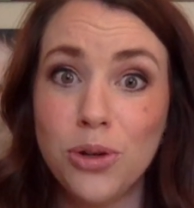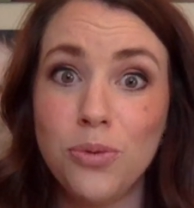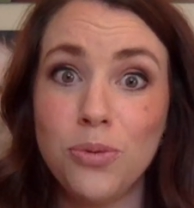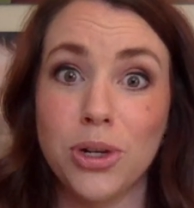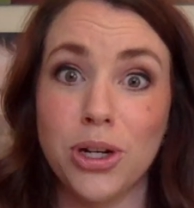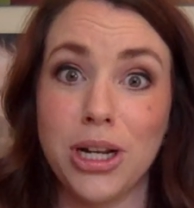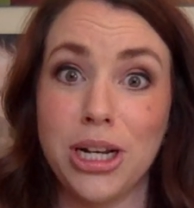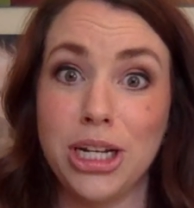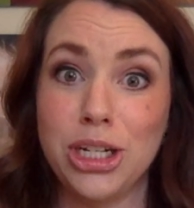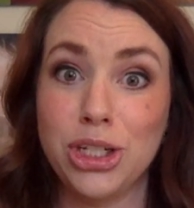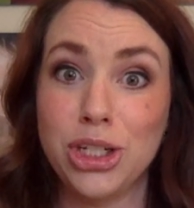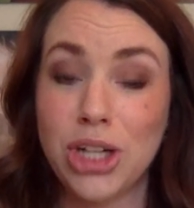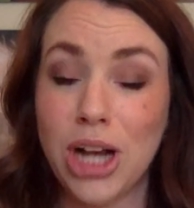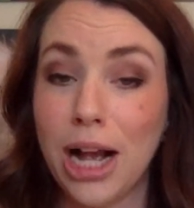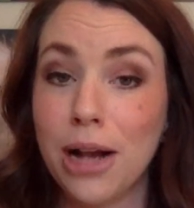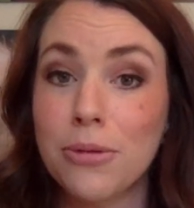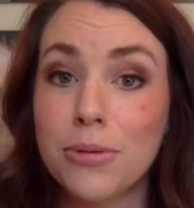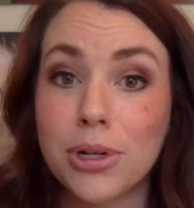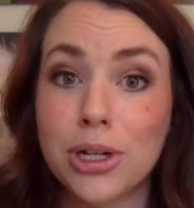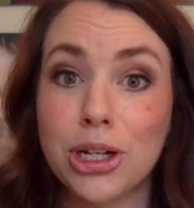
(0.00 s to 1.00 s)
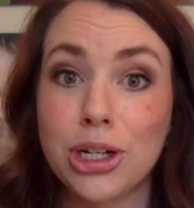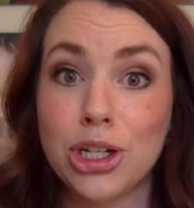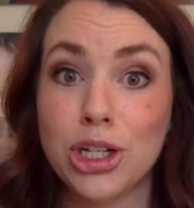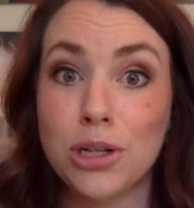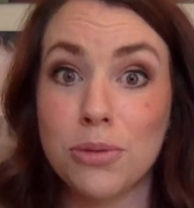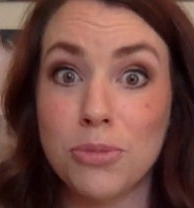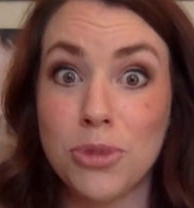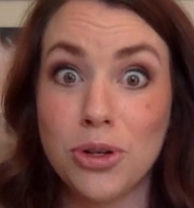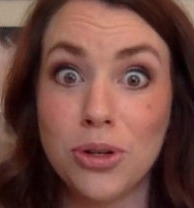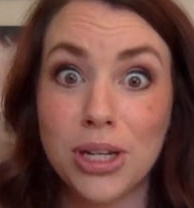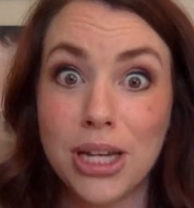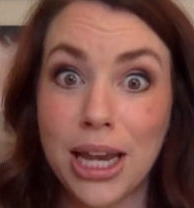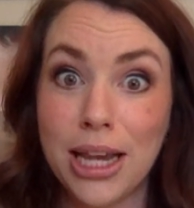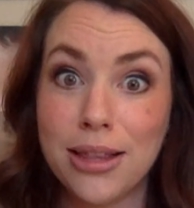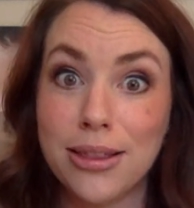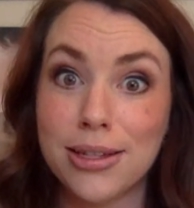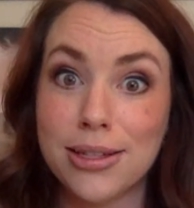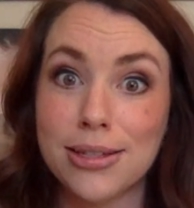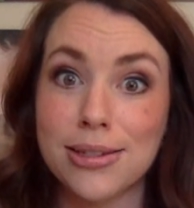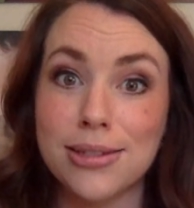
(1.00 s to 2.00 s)
We're going to chat, we're going to communicate.
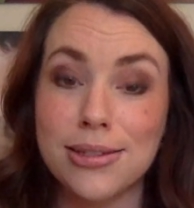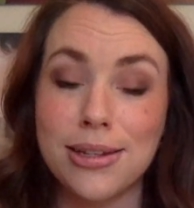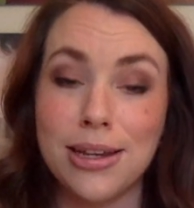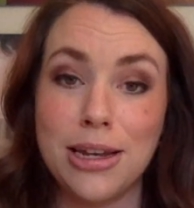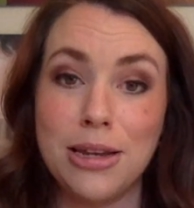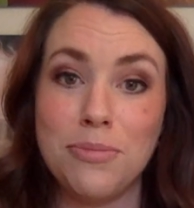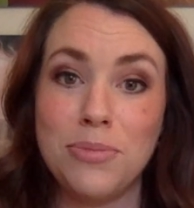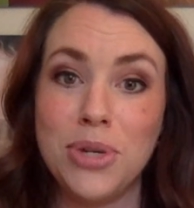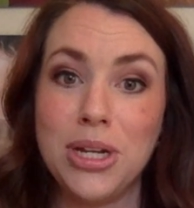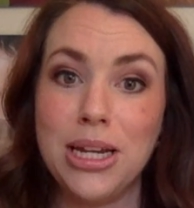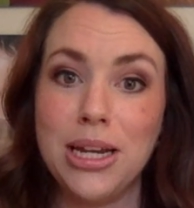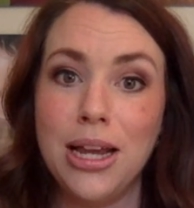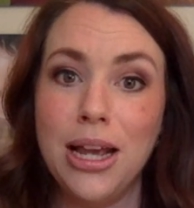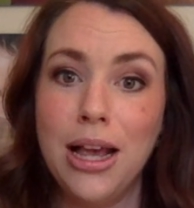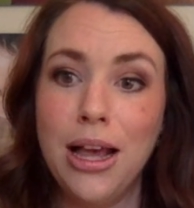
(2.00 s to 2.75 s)
This is going to be